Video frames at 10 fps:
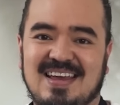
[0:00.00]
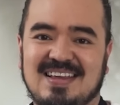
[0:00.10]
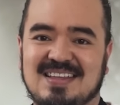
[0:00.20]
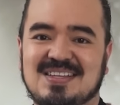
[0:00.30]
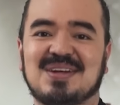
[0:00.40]

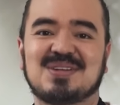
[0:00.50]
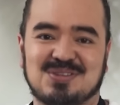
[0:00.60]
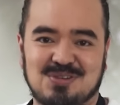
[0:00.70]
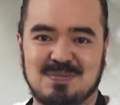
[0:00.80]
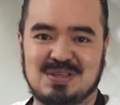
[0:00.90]
It's hard to
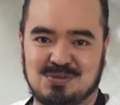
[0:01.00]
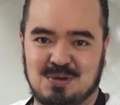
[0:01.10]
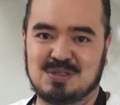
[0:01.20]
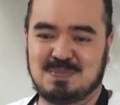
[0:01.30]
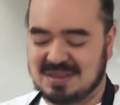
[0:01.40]
describe these
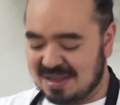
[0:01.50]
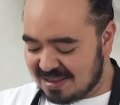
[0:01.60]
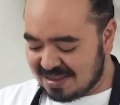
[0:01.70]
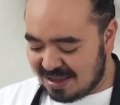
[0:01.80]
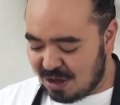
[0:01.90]
aromas, but
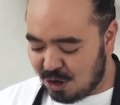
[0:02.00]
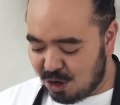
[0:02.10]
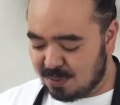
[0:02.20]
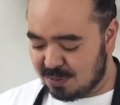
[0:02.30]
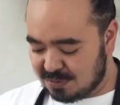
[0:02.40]
they're
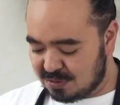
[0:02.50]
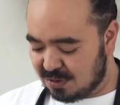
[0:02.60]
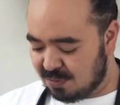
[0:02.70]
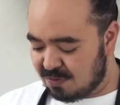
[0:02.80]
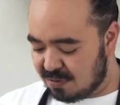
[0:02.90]
herbal.
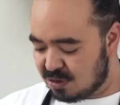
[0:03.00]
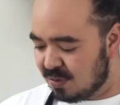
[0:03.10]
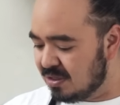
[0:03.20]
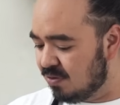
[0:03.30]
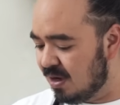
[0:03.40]
So we've got
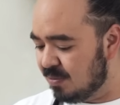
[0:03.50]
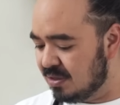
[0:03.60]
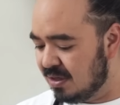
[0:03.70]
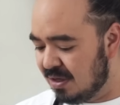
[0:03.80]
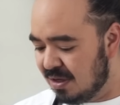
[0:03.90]
20
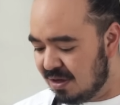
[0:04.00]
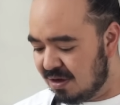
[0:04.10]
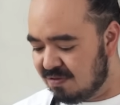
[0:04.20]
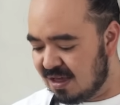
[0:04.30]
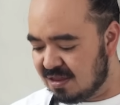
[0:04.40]
grams
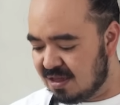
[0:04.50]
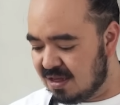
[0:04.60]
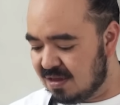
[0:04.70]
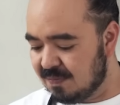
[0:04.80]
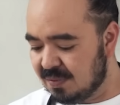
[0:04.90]
of that
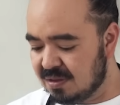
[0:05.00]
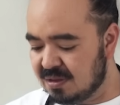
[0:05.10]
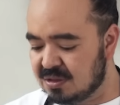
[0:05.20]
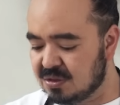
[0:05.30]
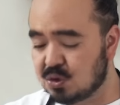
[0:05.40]
there.
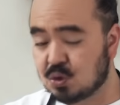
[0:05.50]
This is